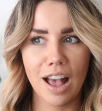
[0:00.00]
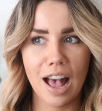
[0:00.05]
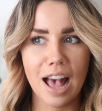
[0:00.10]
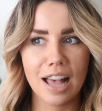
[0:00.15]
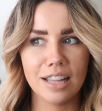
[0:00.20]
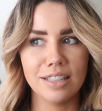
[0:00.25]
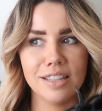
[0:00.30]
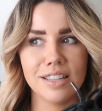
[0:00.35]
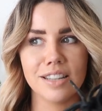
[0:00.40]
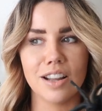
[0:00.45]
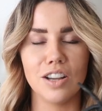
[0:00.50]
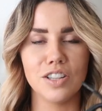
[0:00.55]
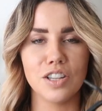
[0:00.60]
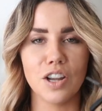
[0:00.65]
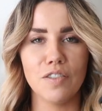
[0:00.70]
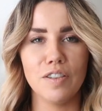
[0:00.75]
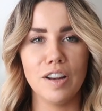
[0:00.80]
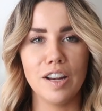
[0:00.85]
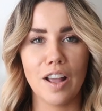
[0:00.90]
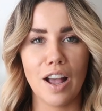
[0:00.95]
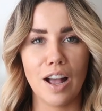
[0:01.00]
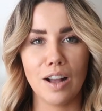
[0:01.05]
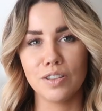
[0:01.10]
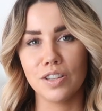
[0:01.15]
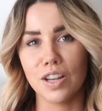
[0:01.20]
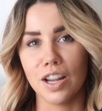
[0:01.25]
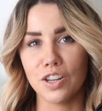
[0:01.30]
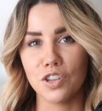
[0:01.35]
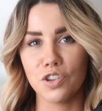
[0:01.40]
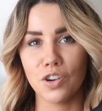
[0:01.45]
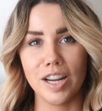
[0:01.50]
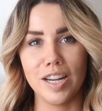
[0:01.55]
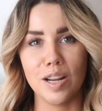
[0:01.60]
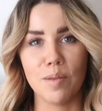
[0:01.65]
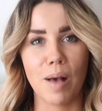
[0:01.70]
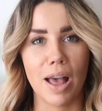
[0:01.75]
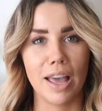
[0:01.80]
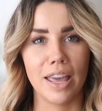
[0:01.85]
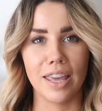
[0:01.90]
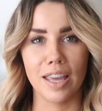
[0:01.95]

and I don't really know how to like train it back